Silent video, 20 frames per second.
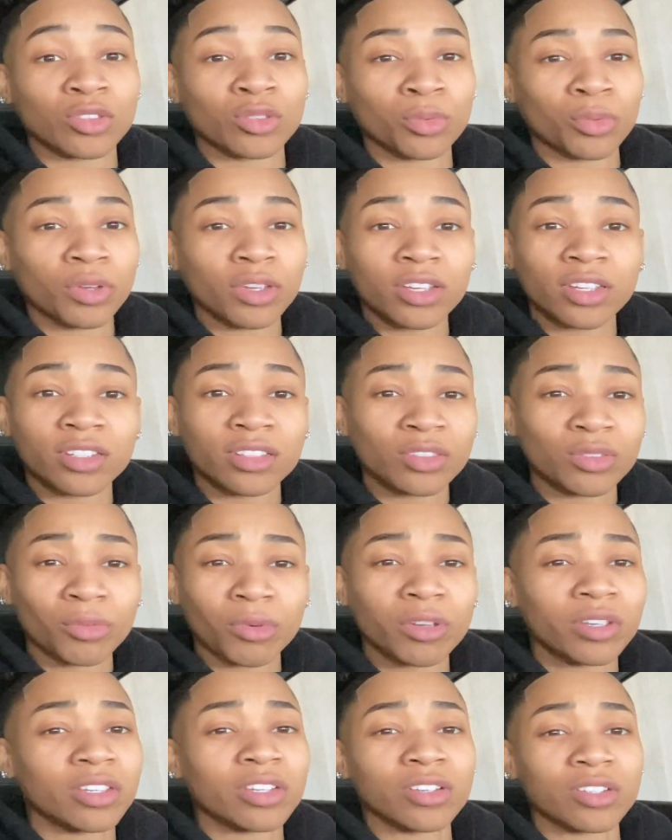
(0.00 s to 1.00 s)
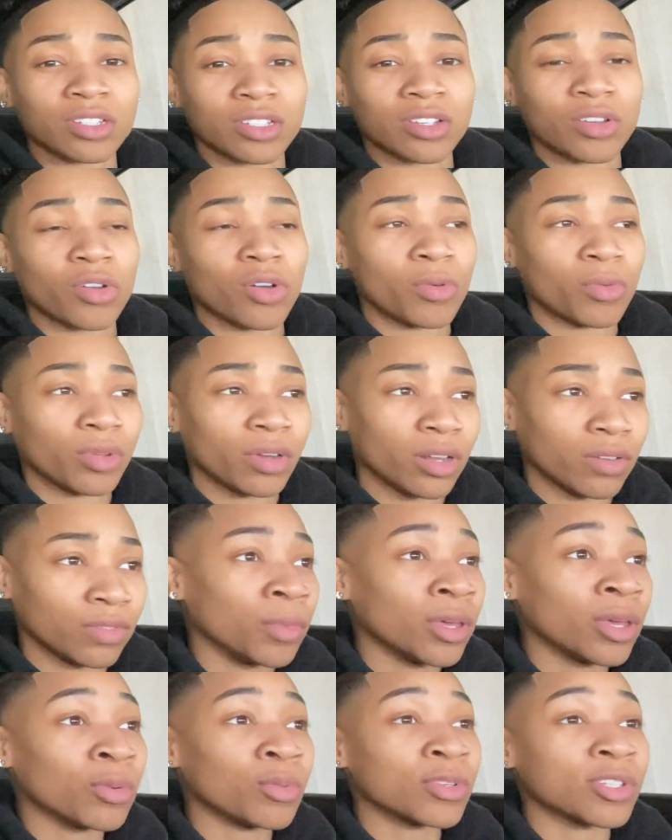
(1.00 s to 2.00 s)
three three years ago whatever
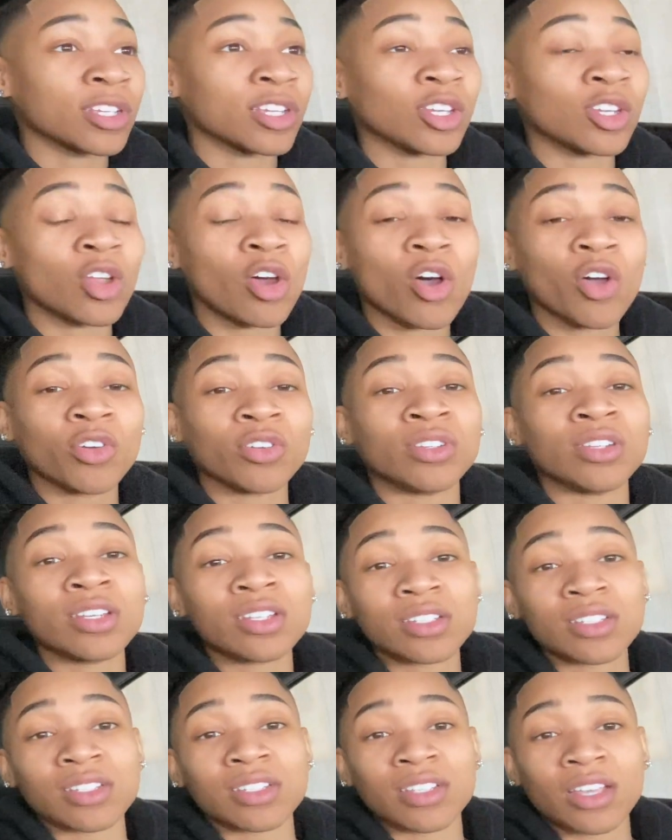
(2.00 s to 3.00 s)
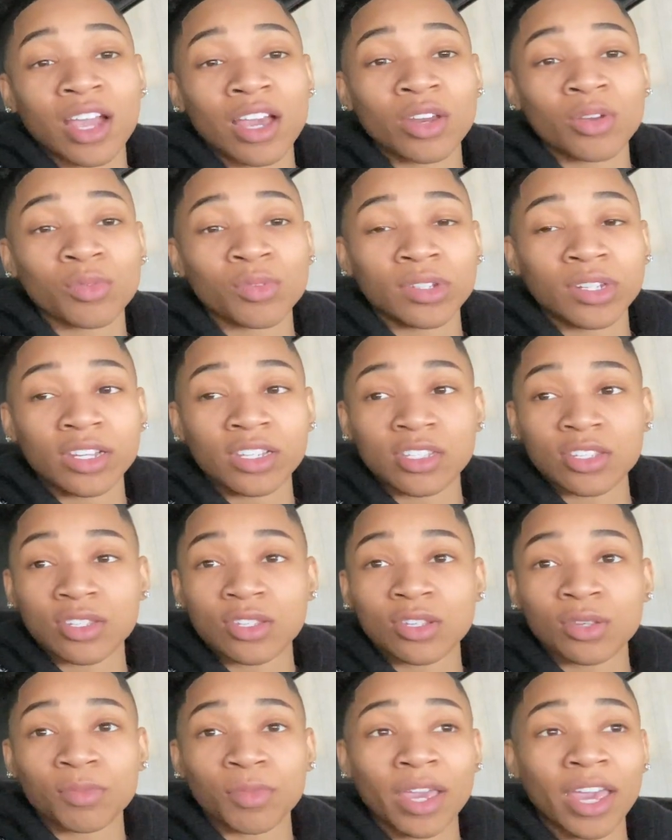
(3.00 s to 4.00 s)
it was a long distance kind of
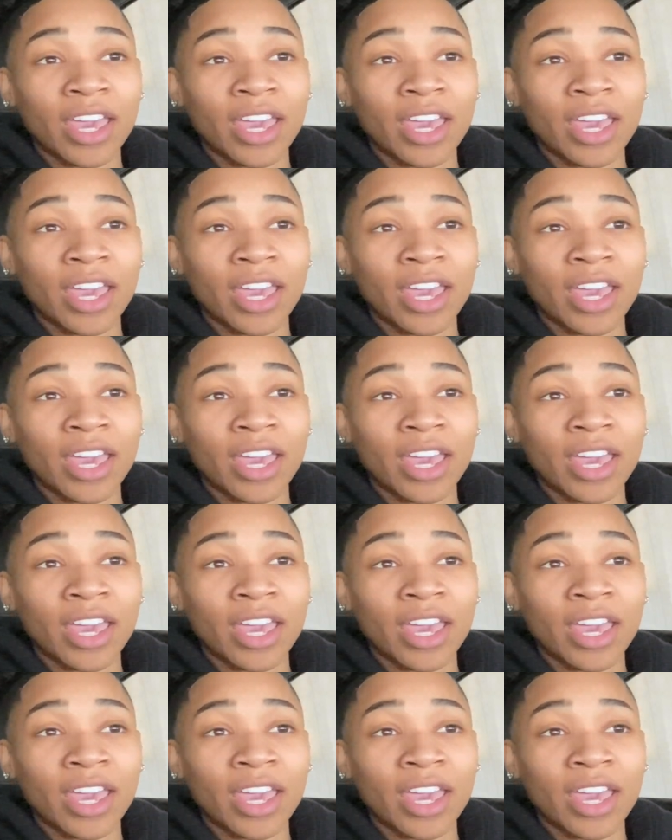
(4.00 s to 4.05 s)
relationship